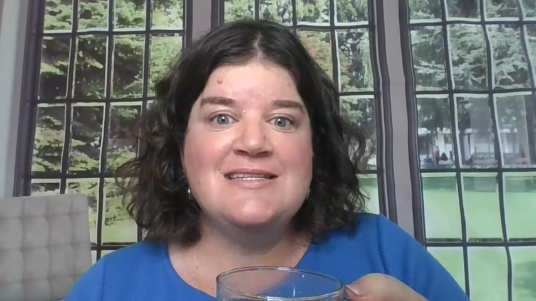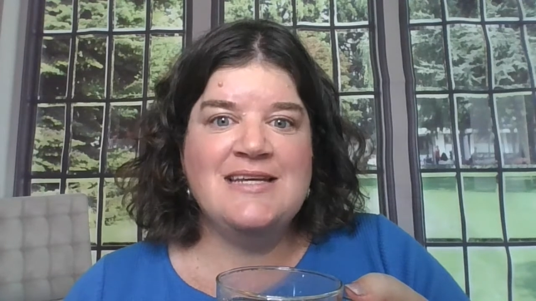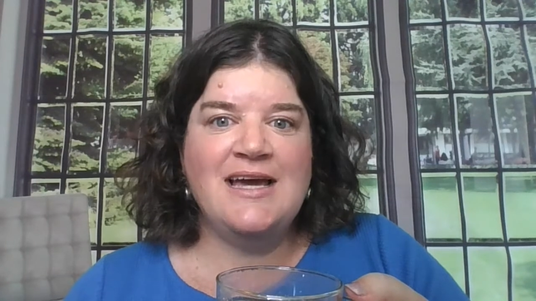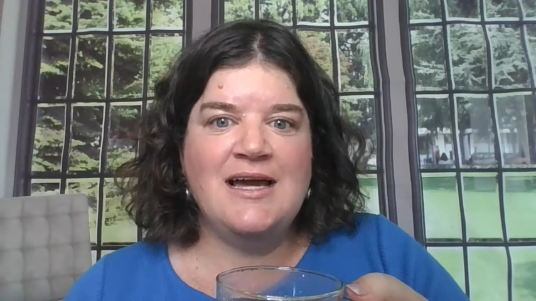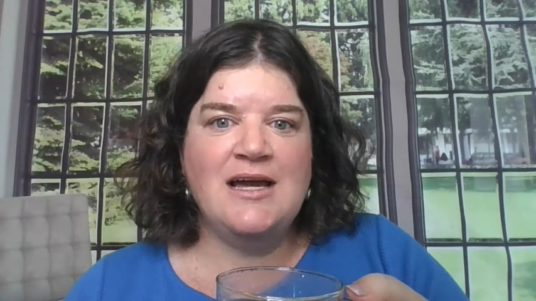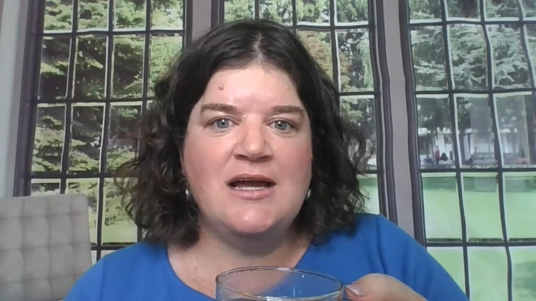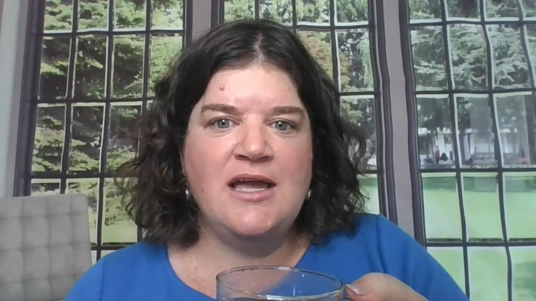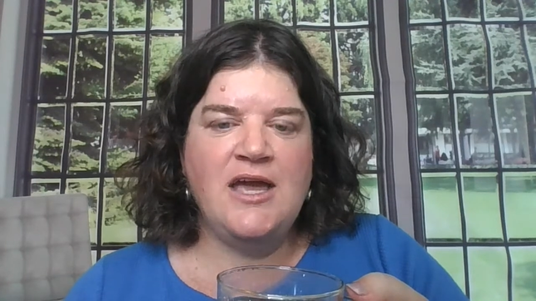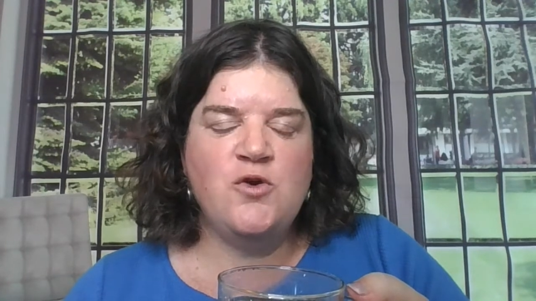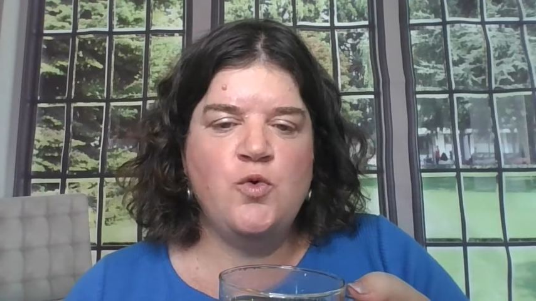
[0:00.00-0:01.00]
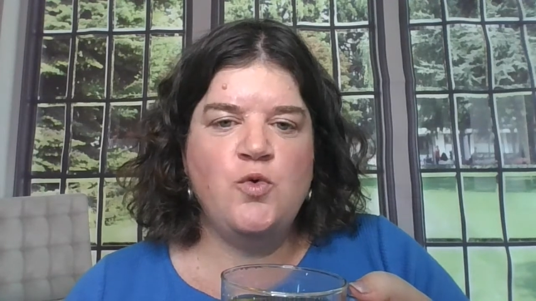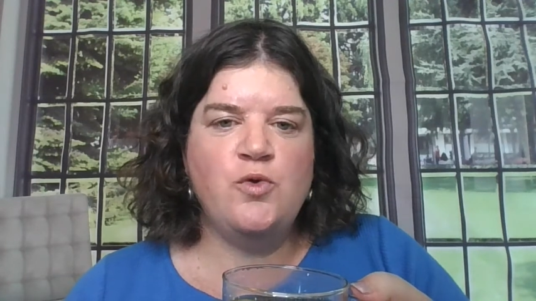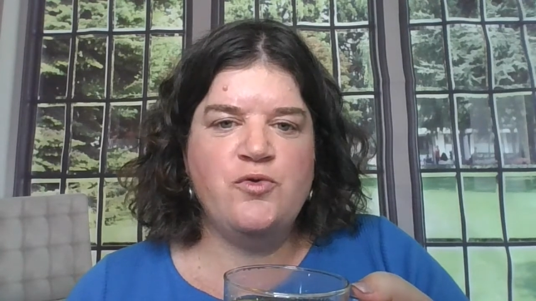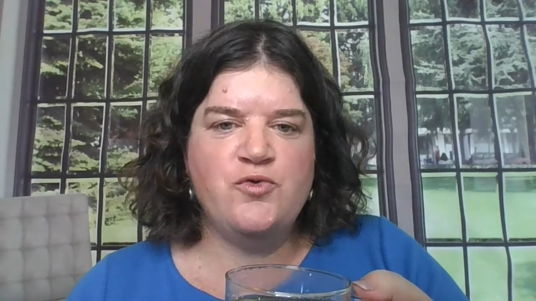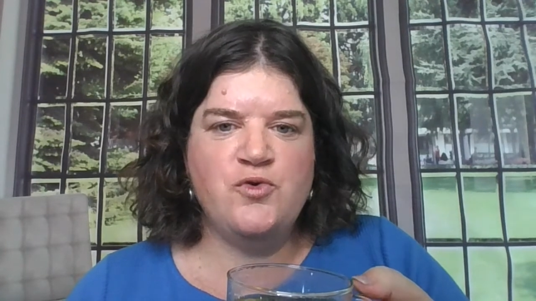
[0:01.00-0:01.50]
the tongue, and
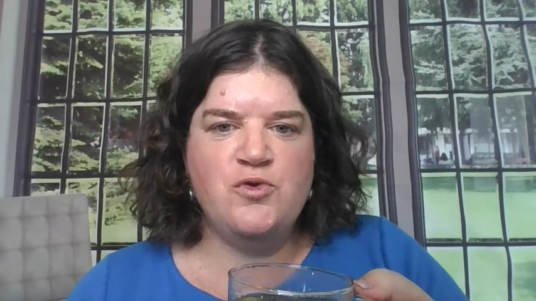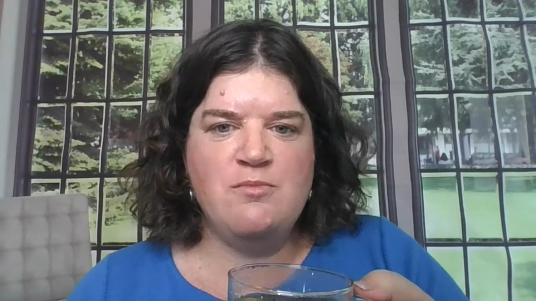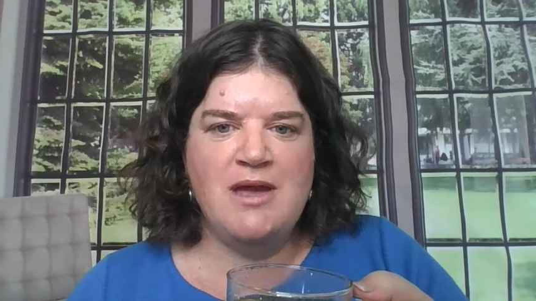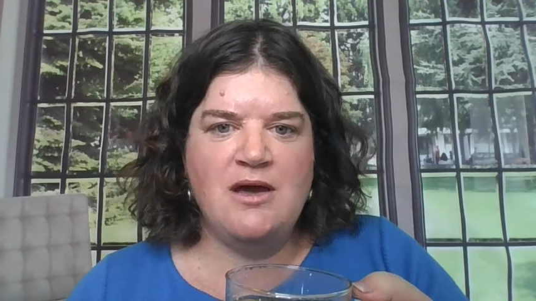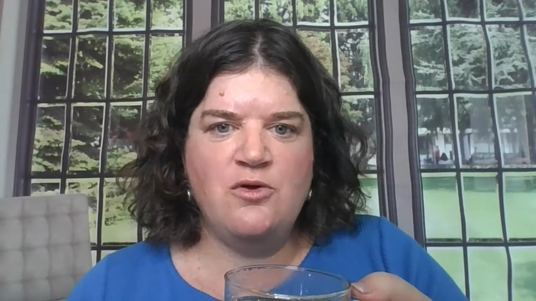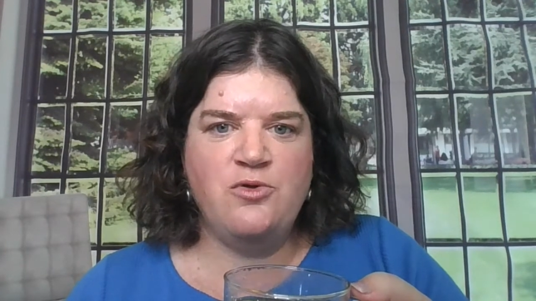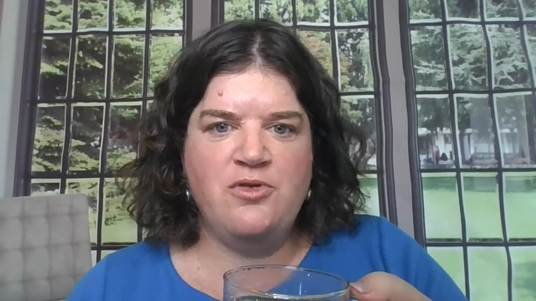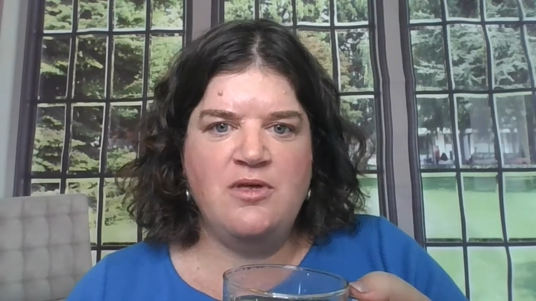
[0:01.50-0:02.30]
all through the mouth.